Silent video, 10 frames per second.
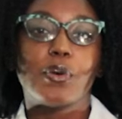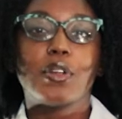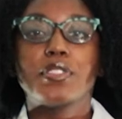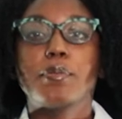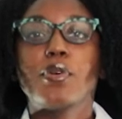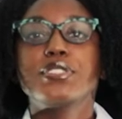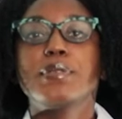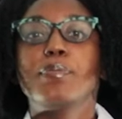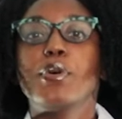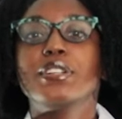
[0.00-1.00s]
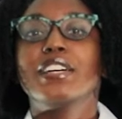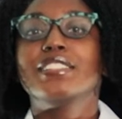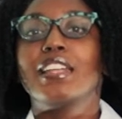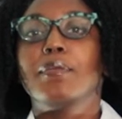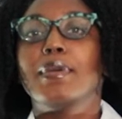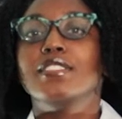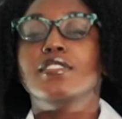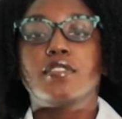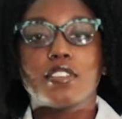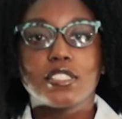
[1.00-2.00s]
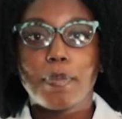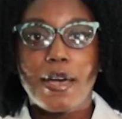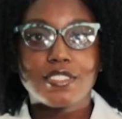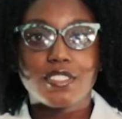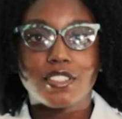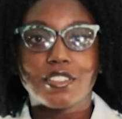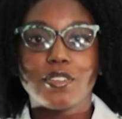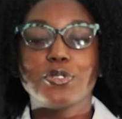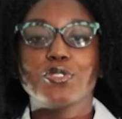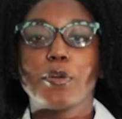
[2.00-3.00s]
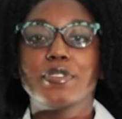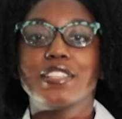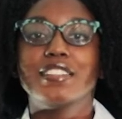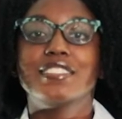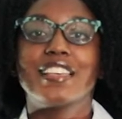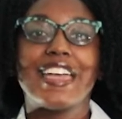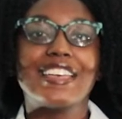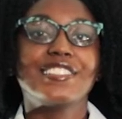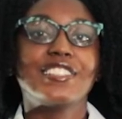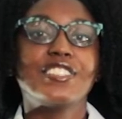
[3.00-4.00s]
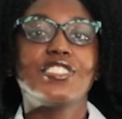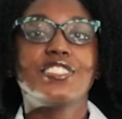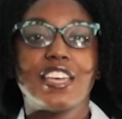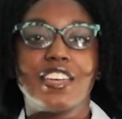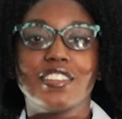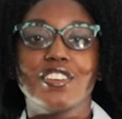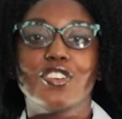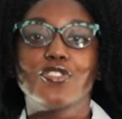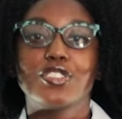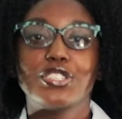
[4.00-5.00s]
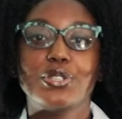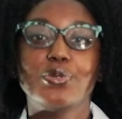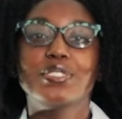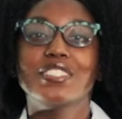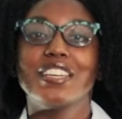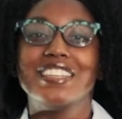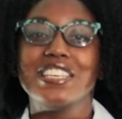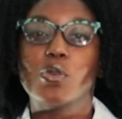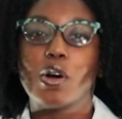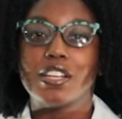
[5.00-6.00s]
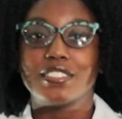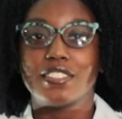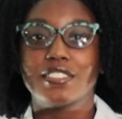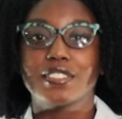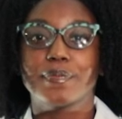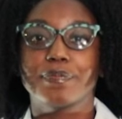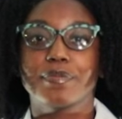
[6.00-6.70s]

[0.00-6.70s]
one of the most important elements is the pasta, which represents SDG 10, Reduced Inequalities.